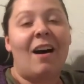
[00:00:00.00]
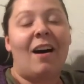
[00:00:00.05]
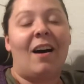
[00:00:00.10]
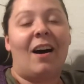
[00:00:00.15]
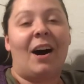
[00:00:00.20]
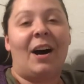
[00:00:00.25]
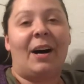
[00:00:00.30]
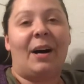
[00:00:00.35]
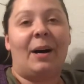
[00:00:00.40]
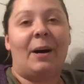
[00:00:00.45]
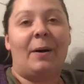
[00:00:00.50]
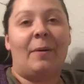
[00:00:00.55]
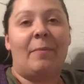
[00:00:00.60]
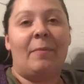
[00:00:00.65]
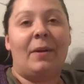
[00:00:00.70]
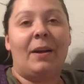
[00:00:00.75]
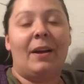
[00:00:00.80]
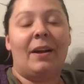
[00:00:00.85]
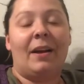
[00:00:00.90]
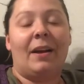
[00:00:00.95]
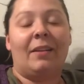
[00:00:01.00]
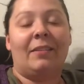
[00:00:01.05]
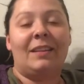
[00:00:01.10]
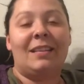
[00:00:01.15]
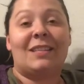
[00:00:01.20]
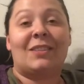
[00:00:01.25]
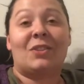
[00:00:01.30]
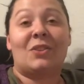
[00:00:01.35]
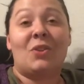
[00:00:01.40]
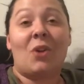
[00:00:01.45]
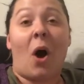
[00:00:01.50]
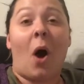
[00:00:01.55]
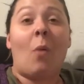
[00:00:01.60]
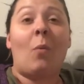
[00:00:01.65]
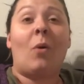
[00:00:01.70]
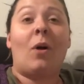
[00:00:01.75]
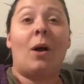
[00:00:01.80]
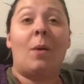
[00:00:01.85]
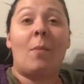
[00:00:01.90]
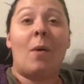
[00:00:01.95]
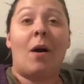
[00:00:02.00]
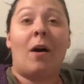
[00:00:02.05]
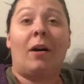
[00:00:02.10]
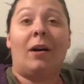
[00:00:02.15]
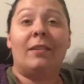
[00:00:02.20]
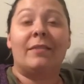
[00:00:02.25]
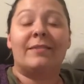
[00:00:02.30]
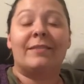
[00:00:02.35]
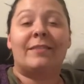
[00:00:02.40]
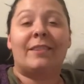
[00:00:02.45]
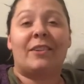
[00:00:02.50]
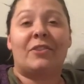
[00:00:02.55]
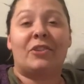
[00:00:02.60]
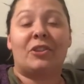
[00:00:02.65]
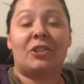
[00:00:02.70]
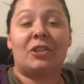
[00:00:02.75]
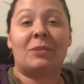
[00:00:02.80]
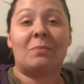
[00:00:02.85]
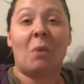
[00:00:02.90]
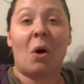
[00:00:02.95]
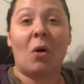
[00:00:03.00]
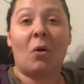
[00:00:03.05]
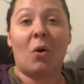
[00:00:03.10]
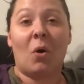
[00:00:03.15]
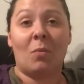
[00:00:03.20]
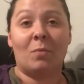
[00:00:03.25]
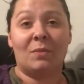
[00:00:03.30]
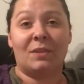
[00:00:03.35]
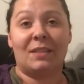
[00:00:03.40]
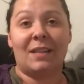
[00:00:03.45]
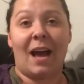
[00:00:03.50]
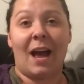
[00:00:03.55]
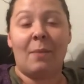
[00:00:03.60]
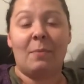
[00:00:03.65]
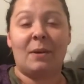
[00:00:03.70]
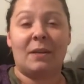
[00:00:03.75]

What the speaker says: at least not while I'm on such a small homestead,